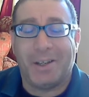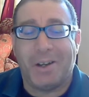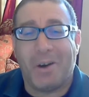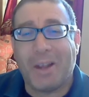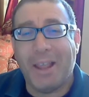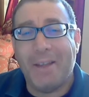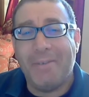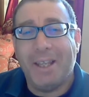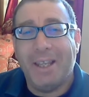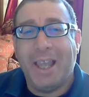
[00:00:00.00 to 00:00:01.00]
Okay?
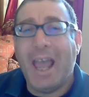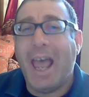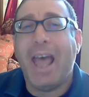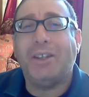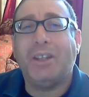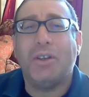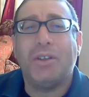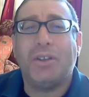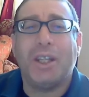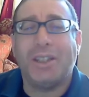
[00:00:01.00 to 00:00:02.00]
And don't
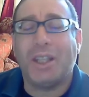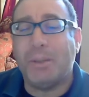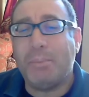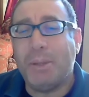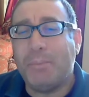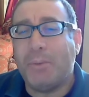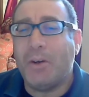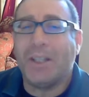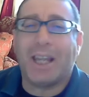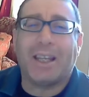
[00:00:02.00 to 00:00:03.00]
think that the
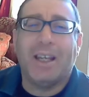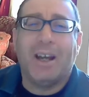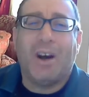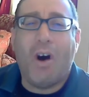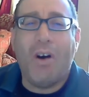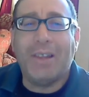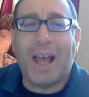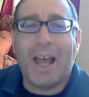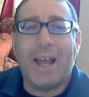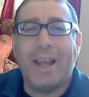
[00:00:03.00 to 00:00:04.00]
people like
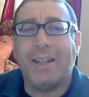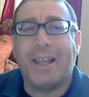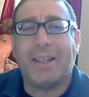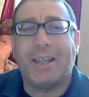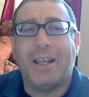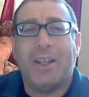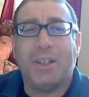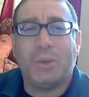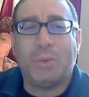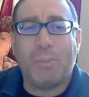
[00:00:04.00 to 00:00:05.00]
online, like
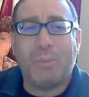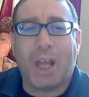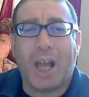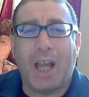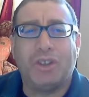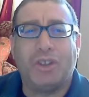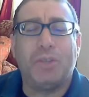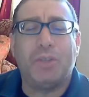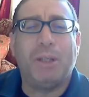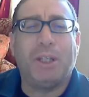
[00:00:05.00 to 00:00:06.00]
these websites,
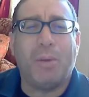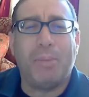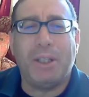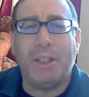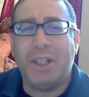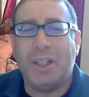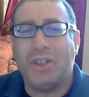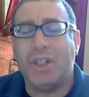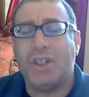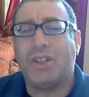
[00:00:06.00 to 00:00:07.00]
these big companies,
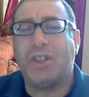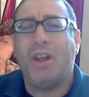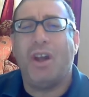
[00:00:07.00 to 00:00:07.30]
these